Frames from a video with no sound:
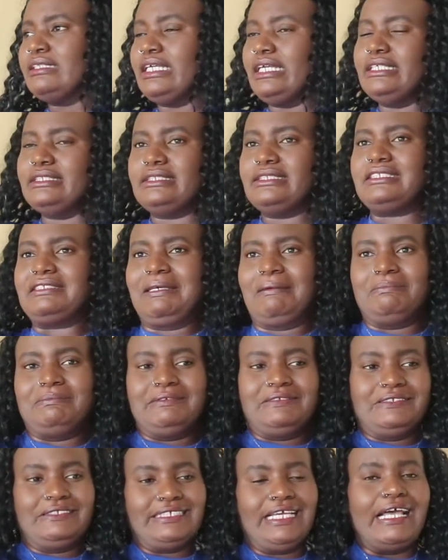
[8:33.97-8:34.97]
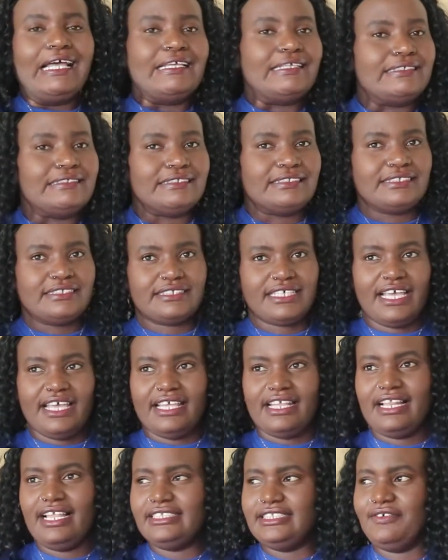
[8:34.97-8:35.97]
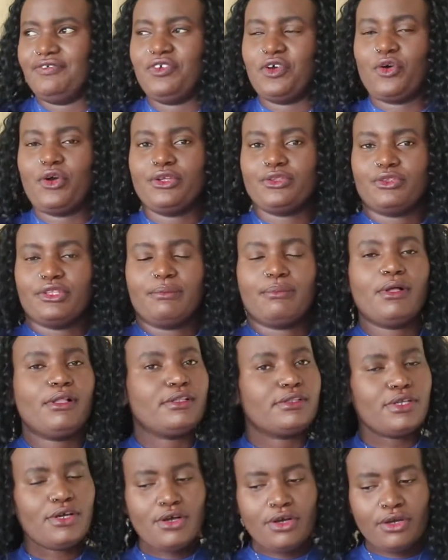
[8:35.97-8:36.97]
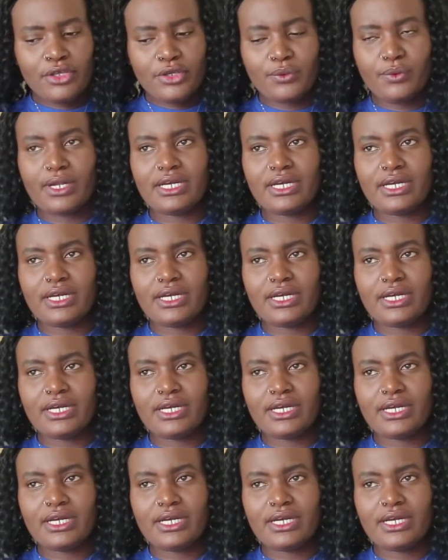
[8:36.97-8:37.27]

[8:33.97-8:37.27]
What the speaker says: in some jeans as if you're going to the mall. No,